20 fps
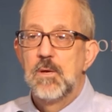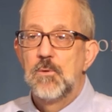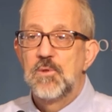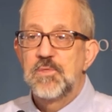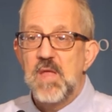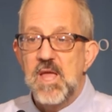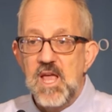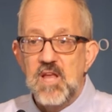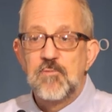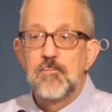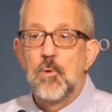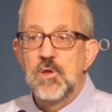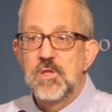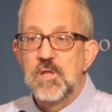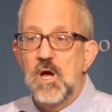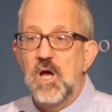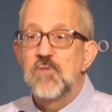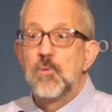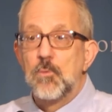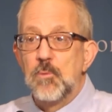What they
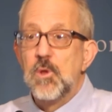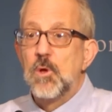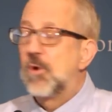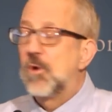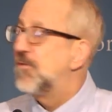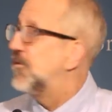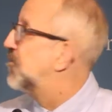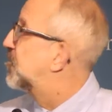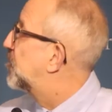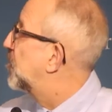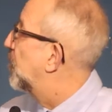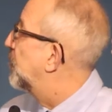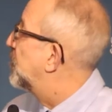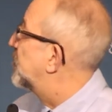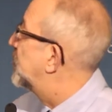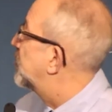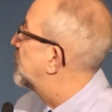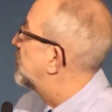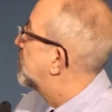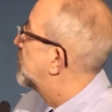exported to us were real goods and
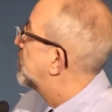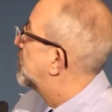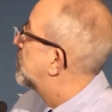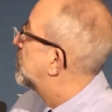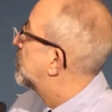services.